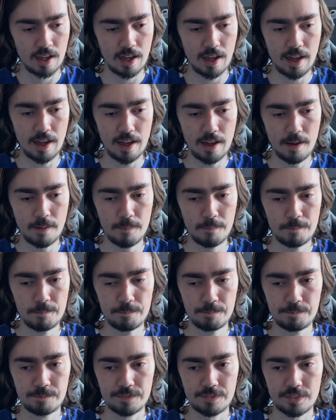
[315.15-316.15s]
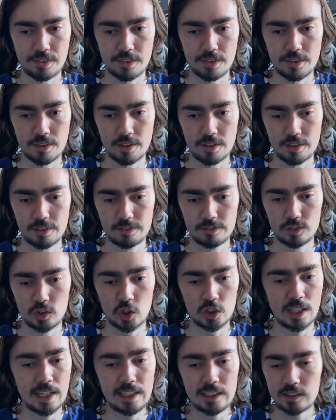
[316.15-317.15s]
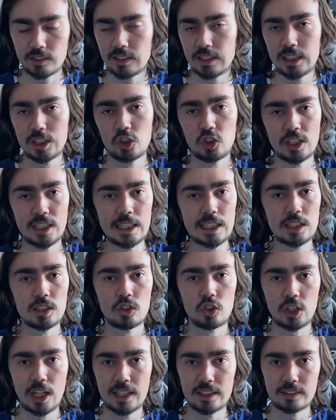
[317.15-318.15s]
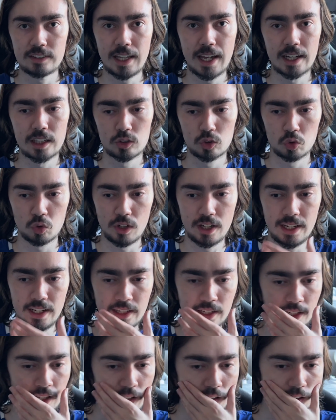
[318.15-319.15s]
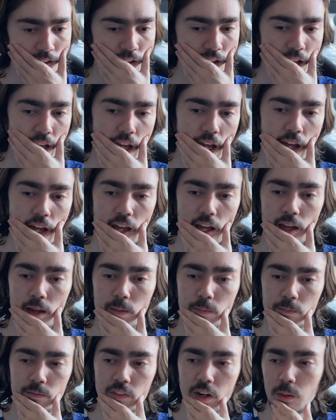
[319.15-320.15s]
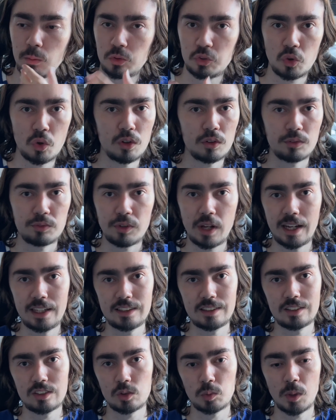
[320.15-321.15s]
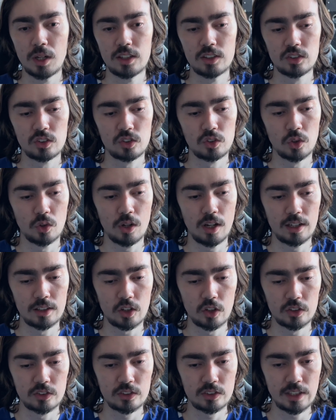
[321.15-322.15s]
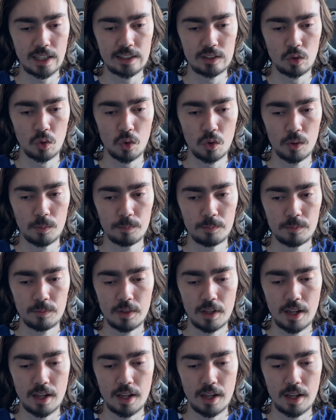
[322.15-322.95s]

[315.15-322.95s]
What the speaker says: Done an ECG, chest x-ray, that was all fine as well, so I got sent home.